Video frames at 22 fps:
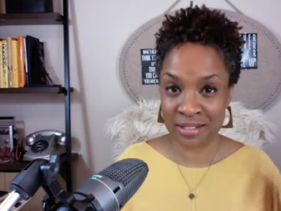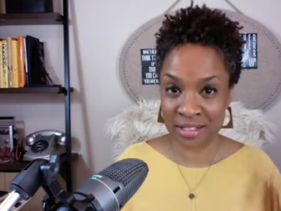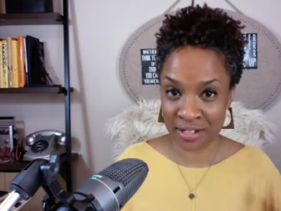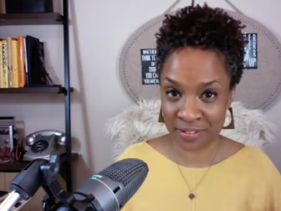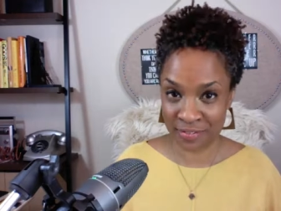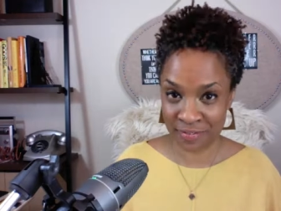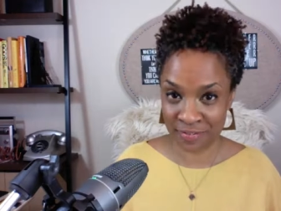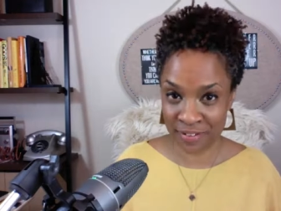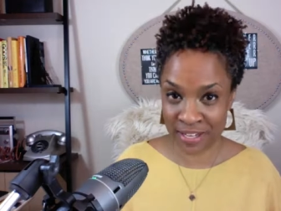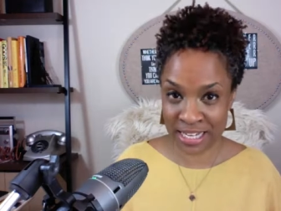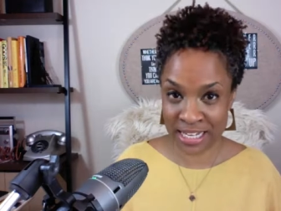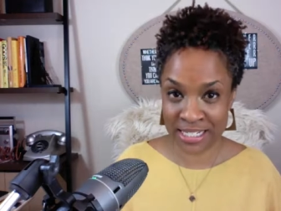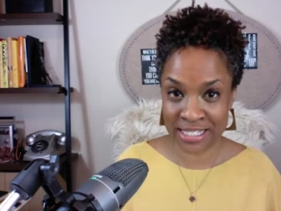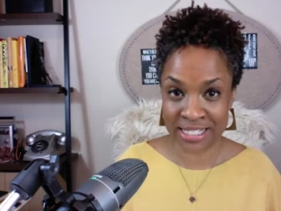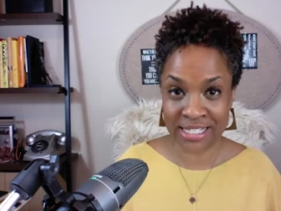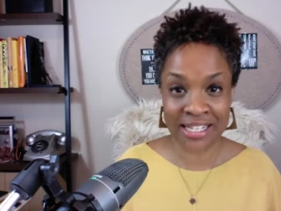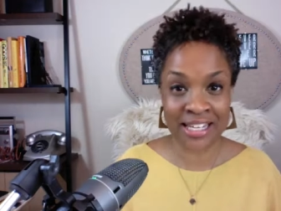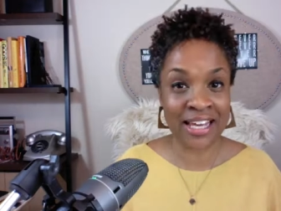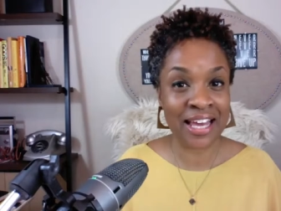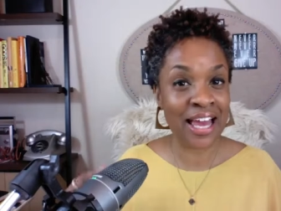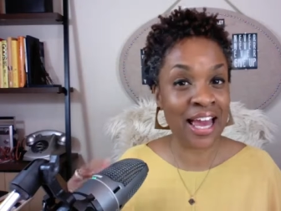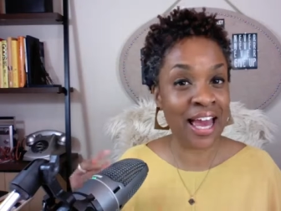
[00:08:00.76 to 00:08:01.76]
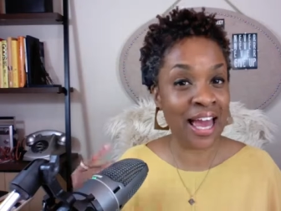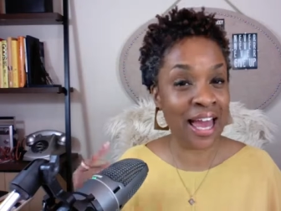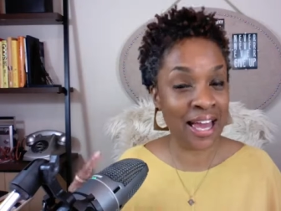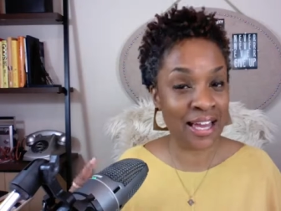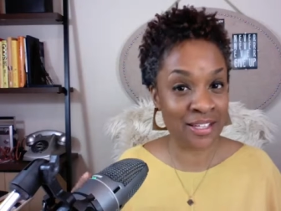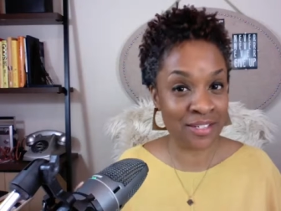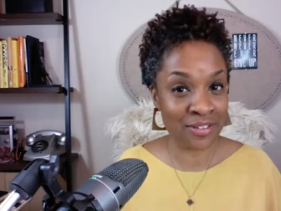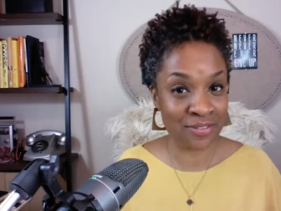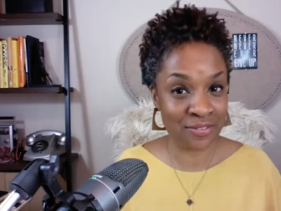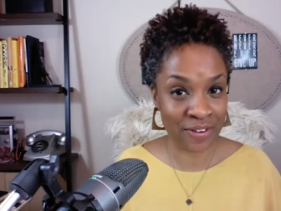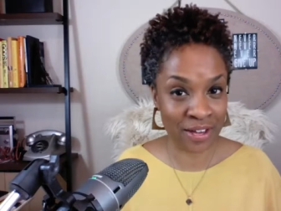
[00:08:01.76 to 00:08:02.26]
defeat
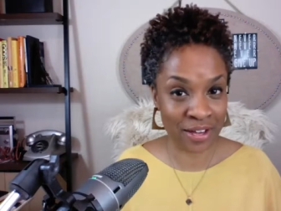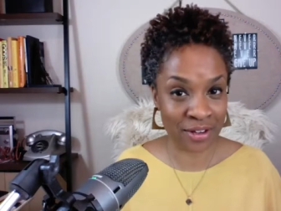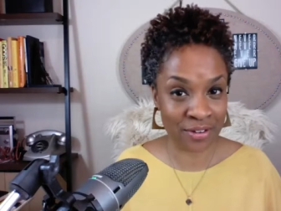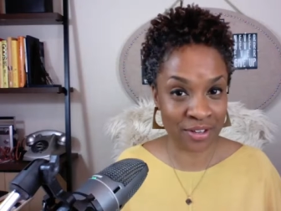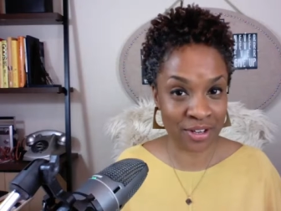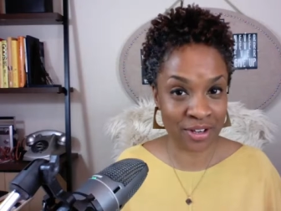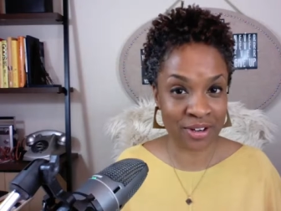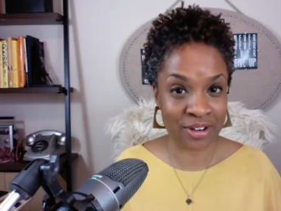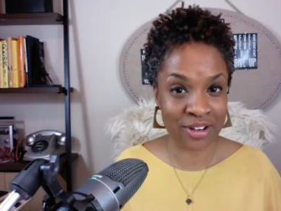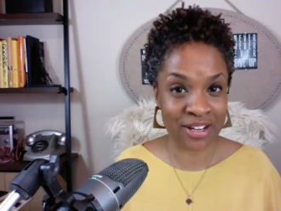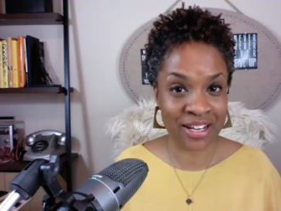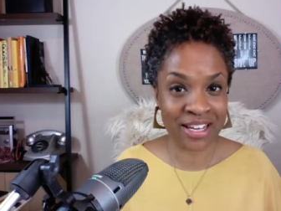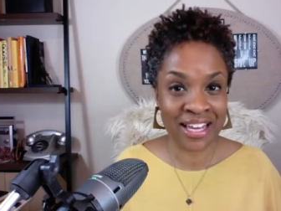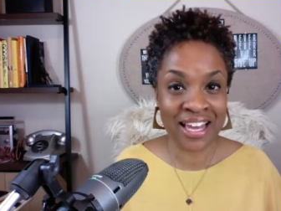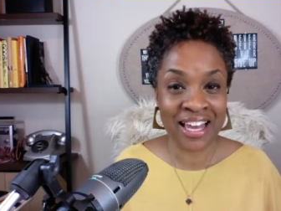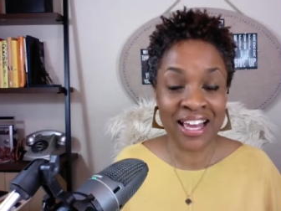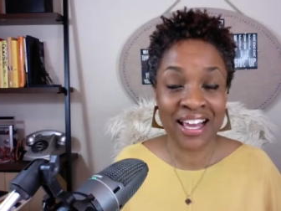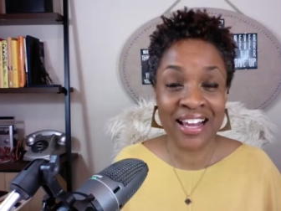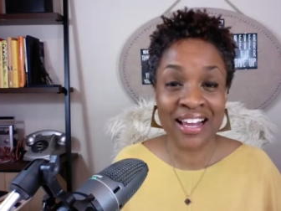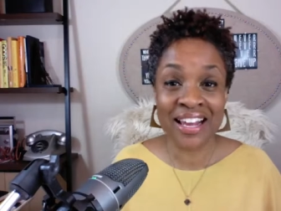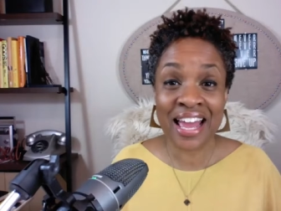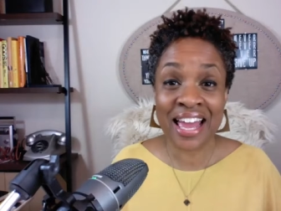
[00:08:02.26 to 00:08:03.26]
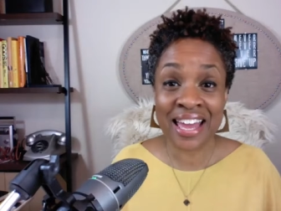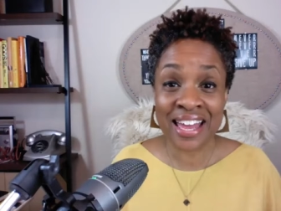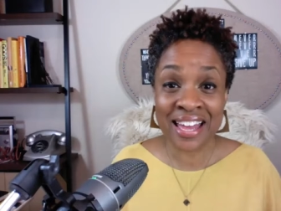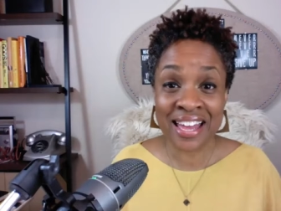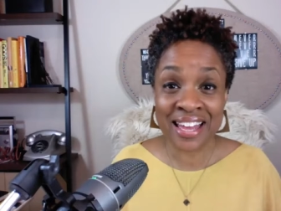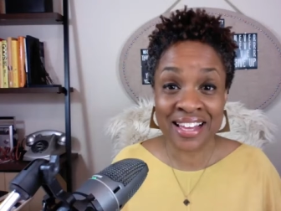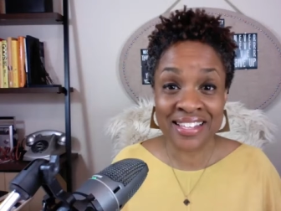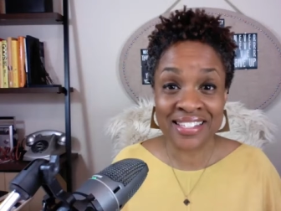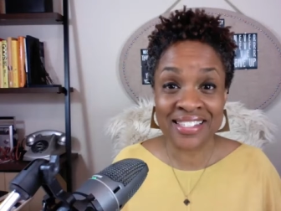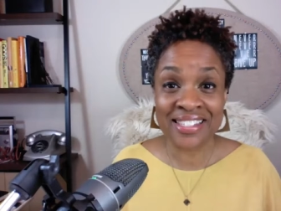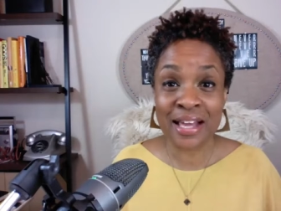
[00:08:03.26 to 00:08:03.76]
and failure
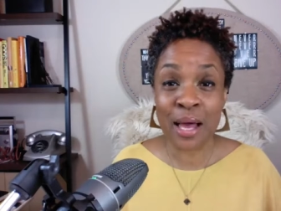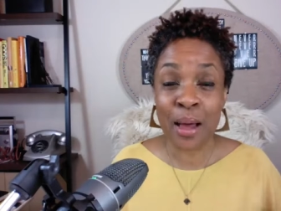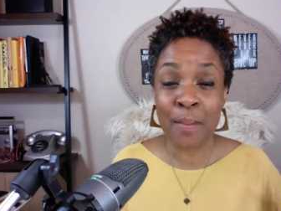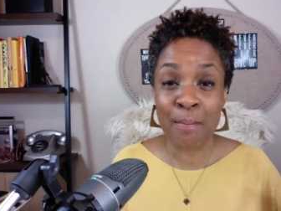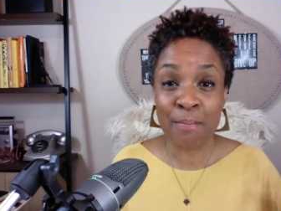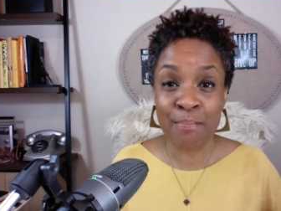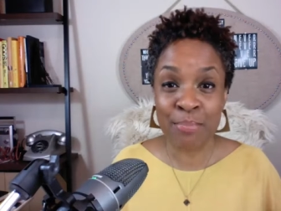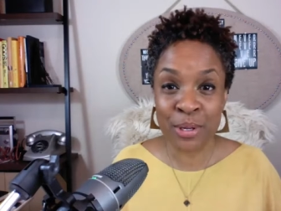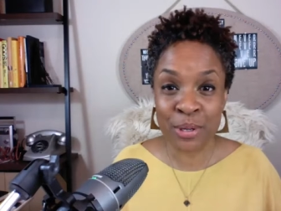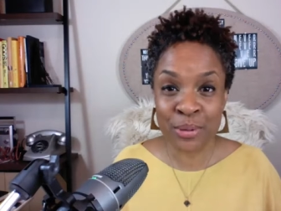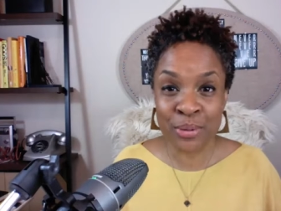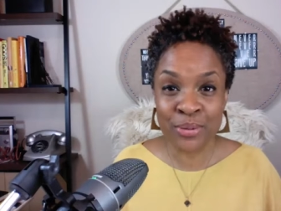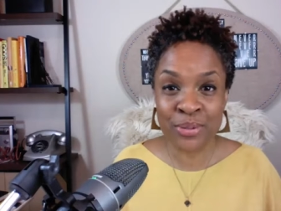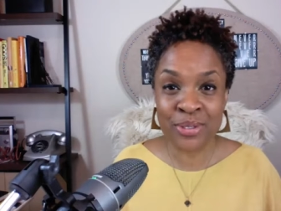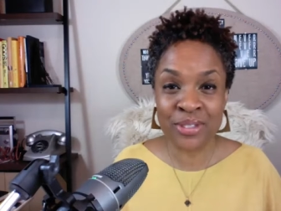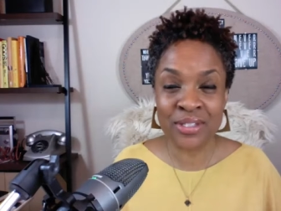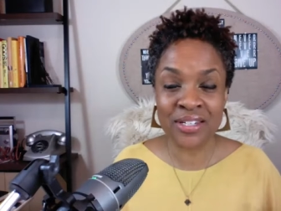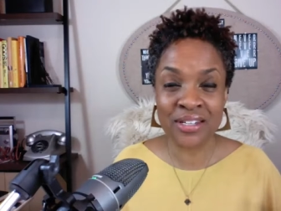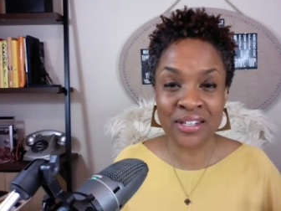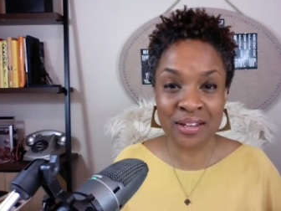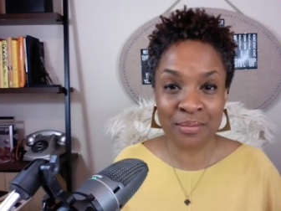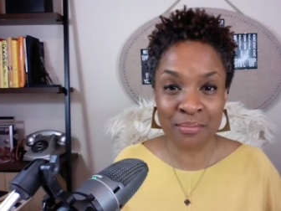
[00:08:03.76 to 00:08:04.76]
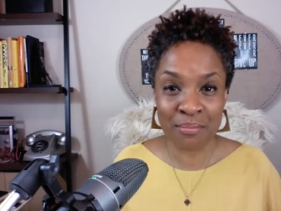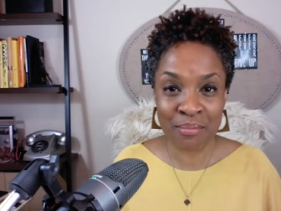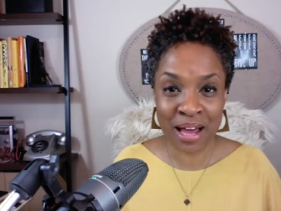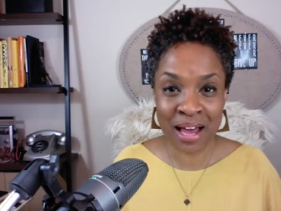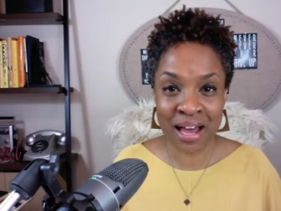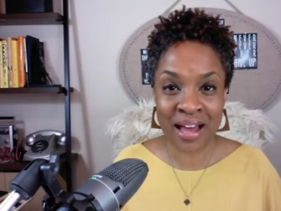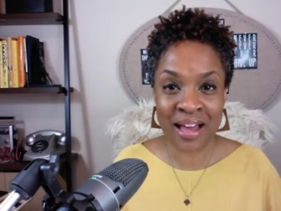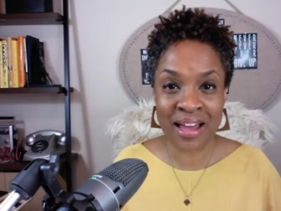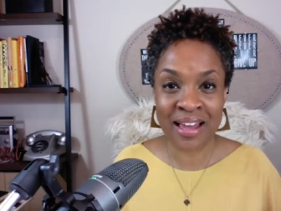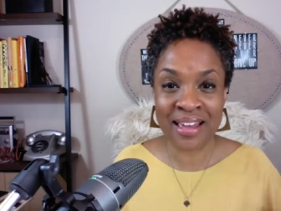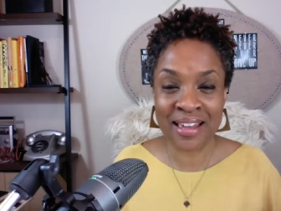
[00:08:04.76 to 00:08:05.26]
is boost
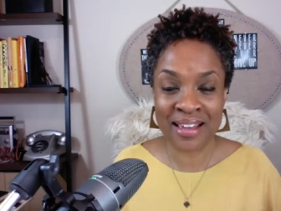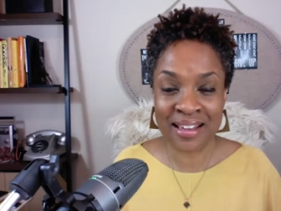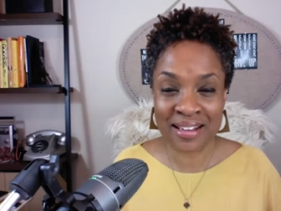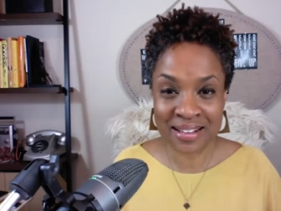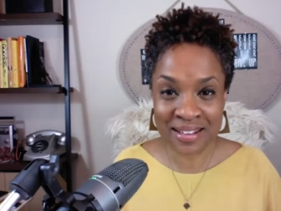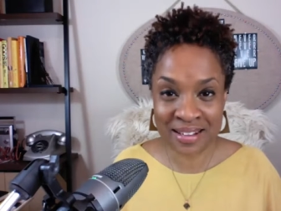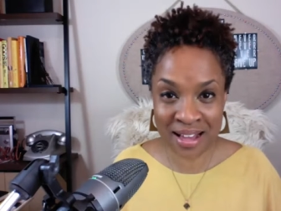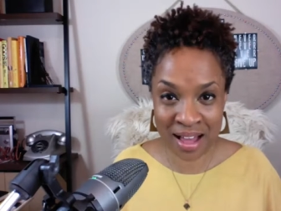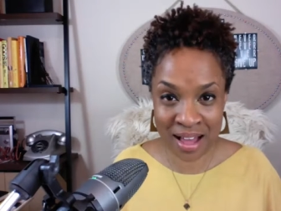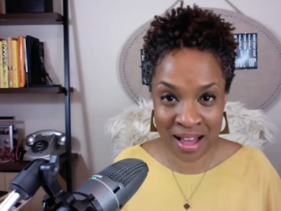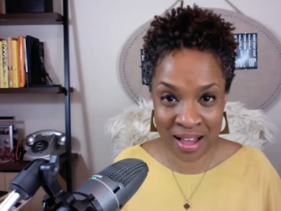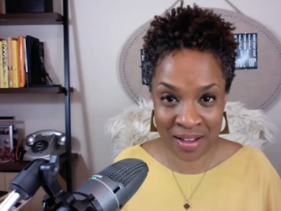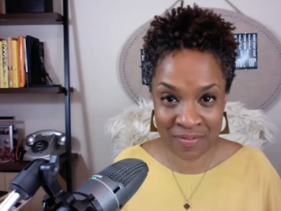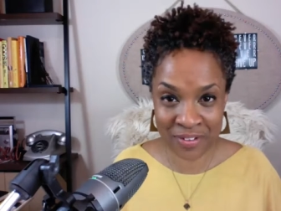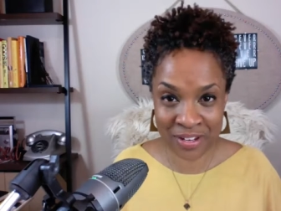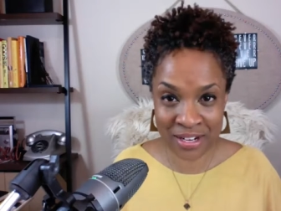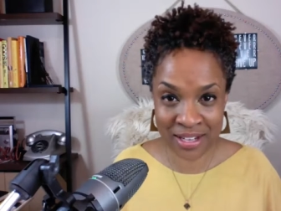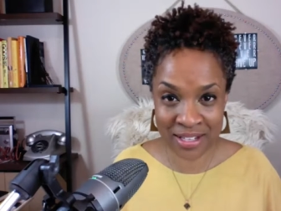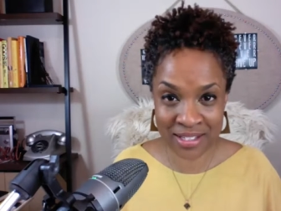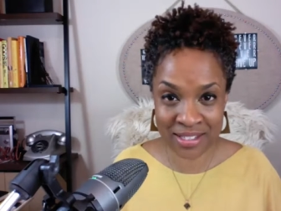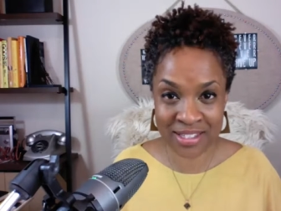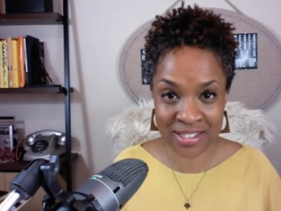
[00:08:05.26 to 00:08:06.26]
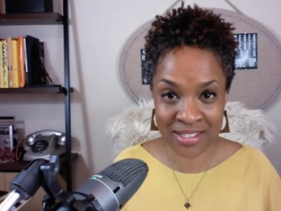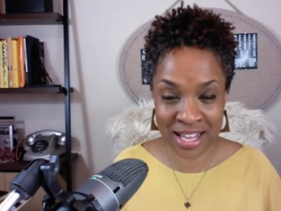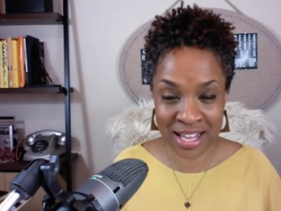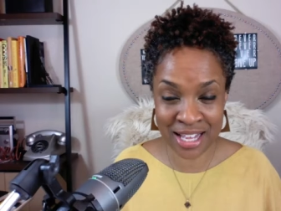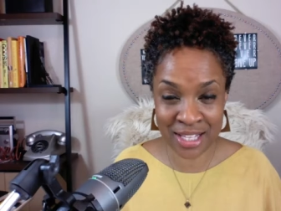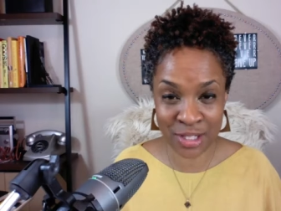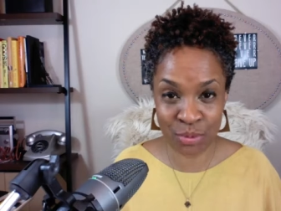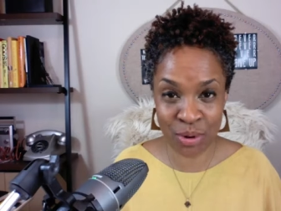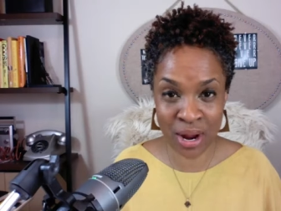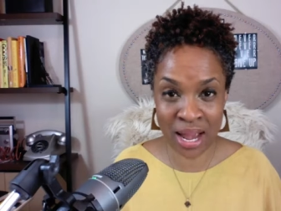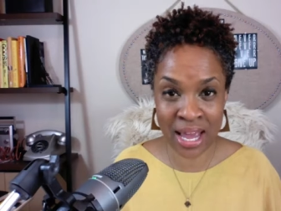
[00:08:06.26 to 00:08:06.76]
my confidence.
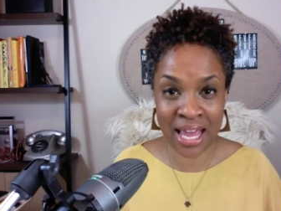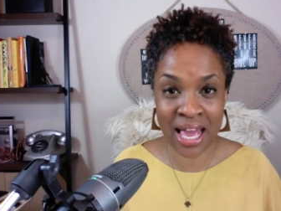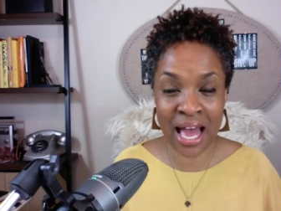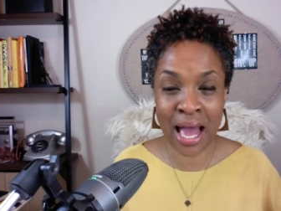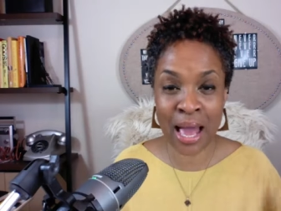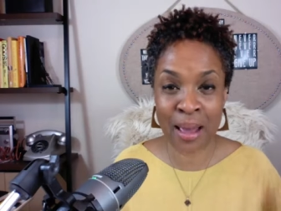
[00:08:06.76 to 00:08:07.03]
That's right.